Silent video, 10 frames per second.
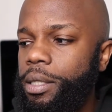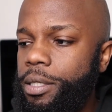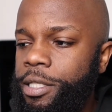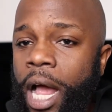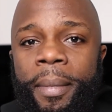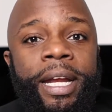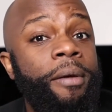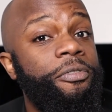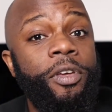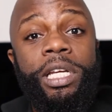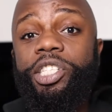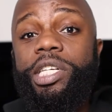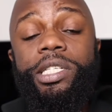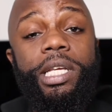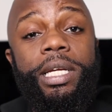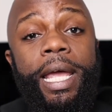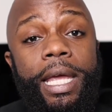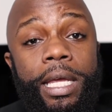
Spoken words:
Some of them finishes today,